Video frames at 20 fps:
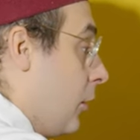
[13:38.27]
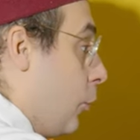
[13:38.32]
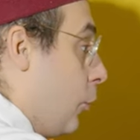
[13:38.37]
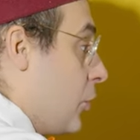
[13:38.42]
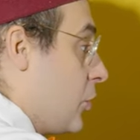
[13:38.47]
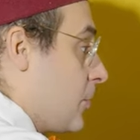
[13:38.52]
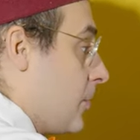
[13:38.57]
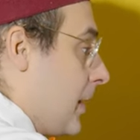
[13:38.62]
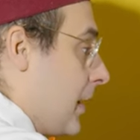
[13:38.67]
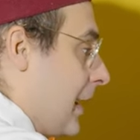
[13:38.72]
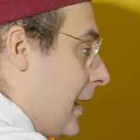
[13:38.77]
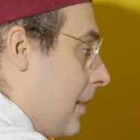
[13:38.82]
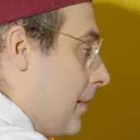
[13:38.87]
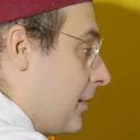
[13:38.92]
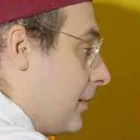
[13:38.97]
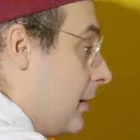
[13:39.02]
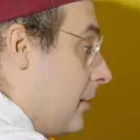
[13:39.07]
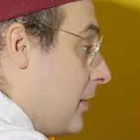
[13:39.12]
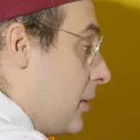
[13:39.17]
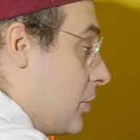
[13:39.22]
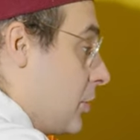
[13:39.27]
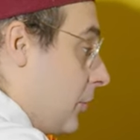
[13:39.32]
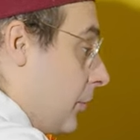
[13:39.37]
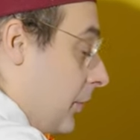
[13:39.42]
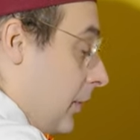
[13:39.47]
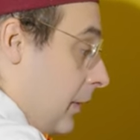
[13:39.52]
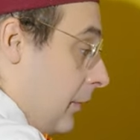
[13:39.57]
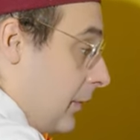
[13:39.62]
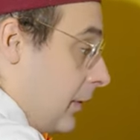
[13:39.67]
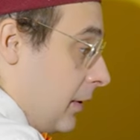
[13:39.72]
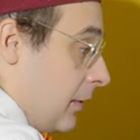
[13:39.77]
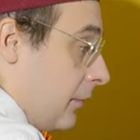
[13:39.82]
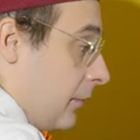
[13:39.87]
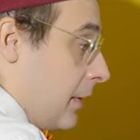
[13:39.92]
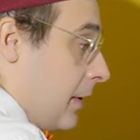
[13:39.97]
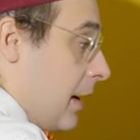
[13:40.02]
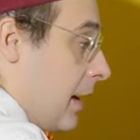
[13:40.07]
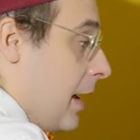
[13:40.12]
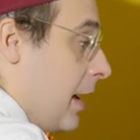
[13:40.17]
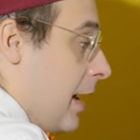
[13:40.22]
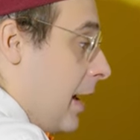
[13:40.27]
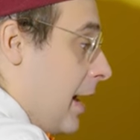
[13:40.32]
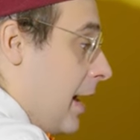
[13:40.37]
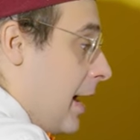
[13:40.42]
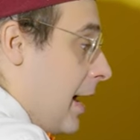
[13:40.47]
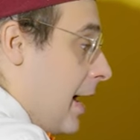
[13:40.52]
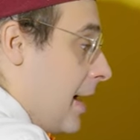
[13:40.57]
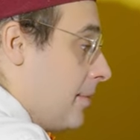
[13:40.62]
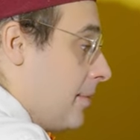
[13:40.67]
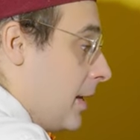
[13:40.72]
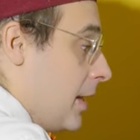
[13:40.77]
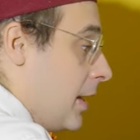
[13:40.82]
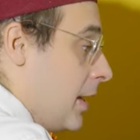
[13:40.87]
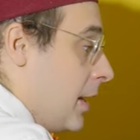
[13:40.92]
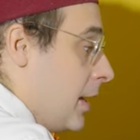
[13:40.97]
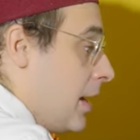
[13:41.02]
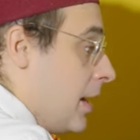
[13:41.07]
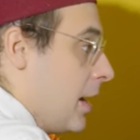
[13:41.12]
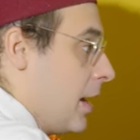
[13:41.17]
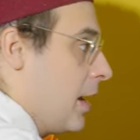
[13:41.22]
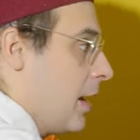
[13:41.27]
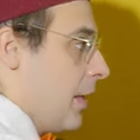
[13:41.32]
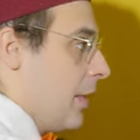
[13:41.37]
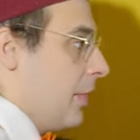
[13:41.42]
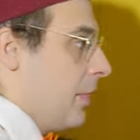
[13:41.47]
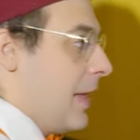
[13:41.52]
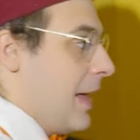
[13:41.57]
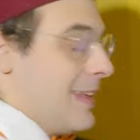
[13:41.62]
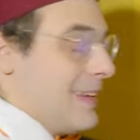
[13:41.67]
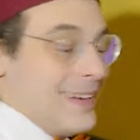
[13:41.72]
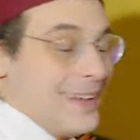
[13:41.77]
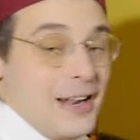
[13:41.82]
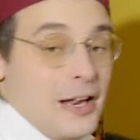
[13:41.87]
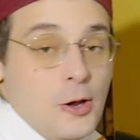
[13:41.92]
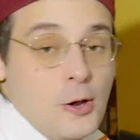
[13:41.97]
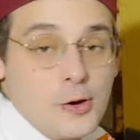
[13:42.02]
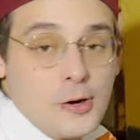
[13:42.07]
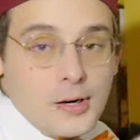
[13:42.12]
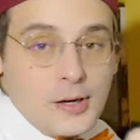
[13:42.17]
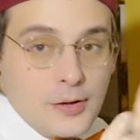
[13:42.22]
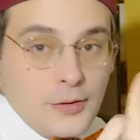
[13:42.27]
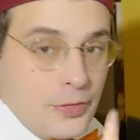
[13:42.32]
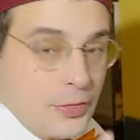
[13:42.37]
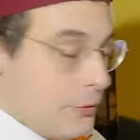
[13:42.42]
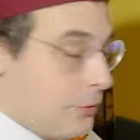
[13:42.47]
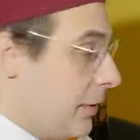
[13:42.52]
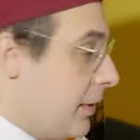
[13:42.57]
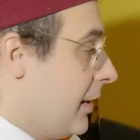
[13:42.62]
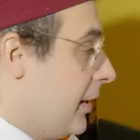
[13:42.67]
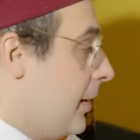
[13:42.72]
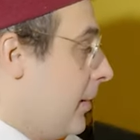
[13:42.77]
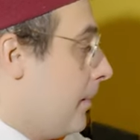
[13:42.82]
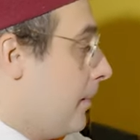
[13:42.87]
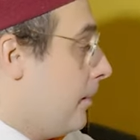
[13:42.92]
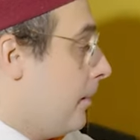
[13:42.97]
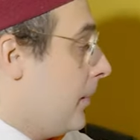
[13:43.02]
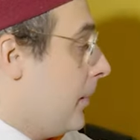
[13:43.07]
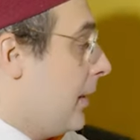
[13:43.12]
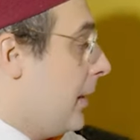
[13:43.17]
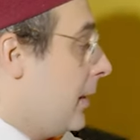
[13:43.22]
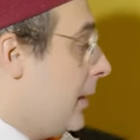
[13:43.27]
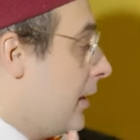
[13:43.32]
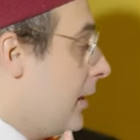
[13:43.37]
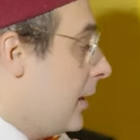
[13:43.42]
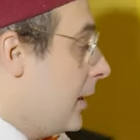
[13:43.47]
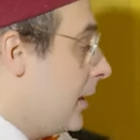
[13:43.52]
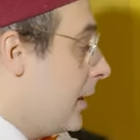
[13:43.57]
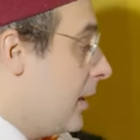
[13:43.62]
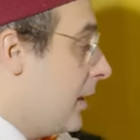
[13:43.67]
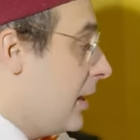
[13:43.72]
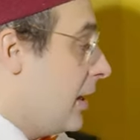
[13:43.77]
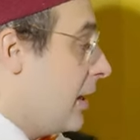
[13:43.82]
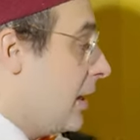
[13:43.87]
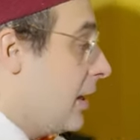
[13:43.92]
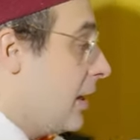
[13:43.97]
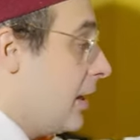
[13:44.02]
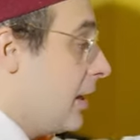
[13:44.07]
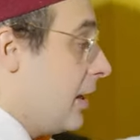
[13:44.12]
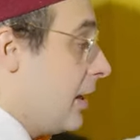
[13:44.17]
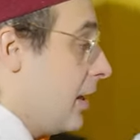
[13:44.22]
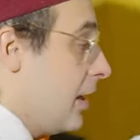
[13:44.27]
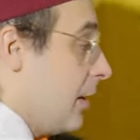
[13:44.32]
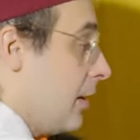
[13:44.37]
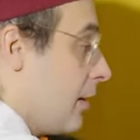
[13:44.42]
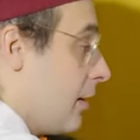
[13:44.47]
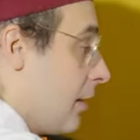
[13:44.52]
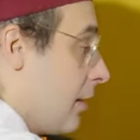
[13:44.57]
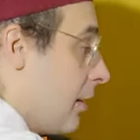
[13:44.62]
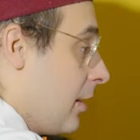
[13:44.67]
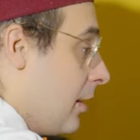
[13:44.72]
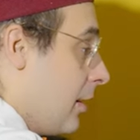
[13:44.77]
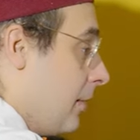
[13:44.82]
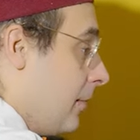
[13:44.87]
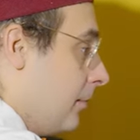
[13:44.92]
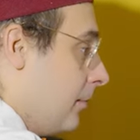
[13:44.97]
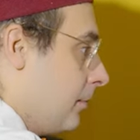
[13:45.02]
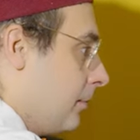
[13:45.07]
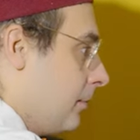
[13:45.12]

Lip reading: which becomes diminished fifth, fa mi, then a long 3, mi re.